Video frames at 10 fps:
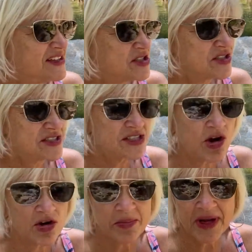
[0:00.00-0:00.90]
So just
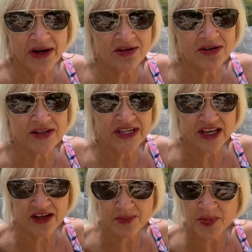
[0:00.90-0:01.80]
go to bed early,
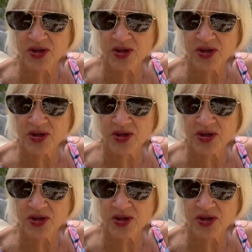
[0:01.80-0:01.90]
get up